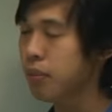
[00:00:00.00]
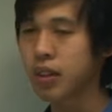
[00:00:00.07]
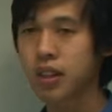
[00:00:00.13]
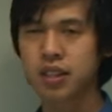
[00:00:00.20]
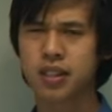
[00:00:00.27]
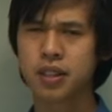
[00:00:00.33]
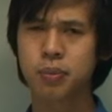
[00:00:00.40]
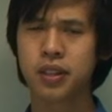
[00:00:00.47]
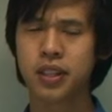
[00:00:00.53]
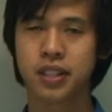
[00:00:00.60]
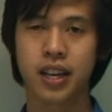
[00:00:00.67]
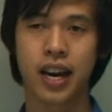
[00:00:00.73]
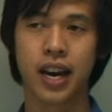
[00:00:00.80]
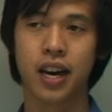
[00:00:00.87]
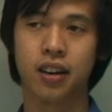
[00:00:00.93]
Similar
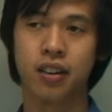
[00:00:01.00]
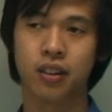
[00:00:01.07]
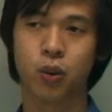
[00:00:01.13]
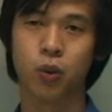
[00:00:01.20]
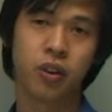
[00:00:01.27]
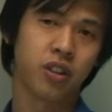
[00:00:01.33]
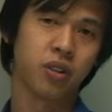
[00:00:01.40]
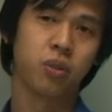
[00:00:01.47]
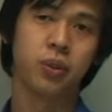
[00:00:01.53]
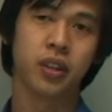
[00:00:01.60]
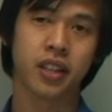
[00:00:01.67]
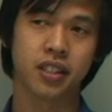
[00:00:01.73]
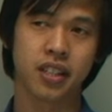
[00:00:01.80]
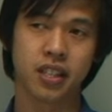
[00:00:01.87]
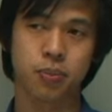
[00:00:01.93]
to how cordial
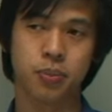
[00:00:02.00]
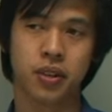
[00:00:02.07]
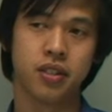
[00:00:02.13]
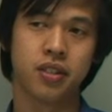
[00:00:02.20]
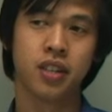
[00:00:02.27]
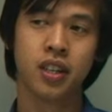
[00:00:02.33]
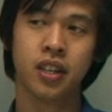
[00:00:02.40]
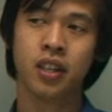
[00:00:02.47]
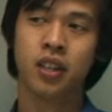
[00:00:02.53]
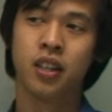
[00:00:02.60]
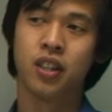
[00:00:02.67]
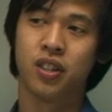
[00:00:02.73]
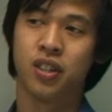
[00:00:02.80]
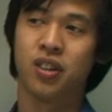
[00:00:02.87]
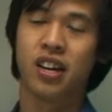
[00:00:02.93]
works, I suppose.
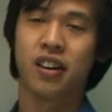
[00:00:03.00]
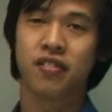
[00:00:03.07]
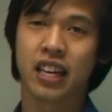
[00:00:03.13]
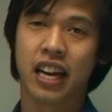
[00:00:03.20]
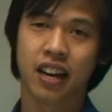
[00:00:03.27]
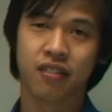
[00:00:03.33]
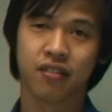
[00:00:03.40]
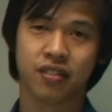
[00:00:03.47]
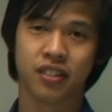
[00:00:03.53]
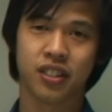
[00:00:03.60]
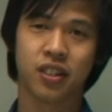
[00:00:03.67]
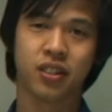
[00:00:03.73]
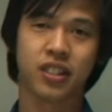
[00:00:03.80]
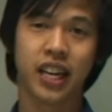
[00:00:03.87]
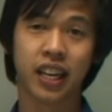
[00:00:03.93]
You don't have to have you
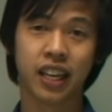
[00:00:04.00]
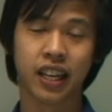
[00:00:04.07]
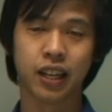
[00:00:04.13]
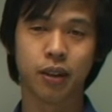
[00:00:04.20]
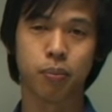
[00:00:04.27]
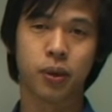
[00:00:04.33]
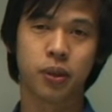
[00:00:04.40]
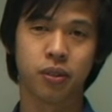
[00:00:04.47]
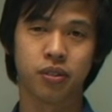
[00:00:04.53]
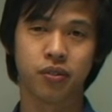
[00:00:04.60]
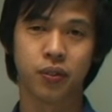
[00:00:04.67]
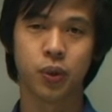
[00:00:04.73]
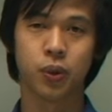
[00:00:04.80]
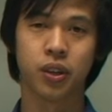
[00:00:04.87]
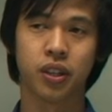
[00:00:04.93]
know, ten litre bottles of
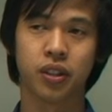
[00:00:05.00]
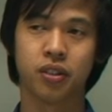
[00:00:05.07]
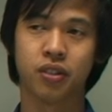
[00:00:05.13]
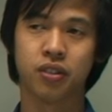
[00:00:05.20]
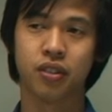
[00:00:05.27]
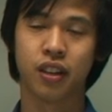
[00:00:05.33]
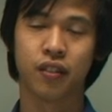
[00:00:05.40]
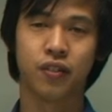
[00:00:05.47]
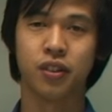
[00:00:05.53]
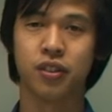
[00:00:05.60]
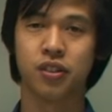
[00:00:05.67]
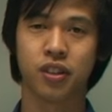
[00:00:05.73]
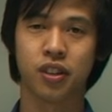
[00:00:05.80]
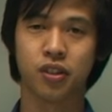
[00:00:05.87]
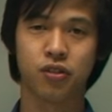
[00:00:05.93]
cordial if you're
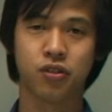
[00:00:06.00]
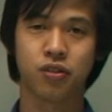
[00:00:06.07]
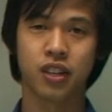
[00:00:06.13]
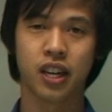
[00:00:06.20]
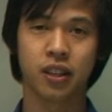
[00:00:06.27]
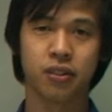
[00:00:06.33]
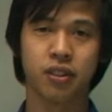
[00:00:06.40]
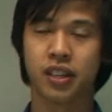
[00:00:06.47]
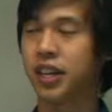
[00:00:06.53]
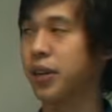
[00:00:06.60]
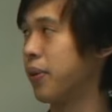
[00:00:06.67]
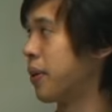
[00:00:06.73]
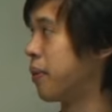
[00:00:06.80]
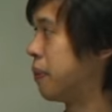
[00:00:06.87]
just going to dilute it anyway.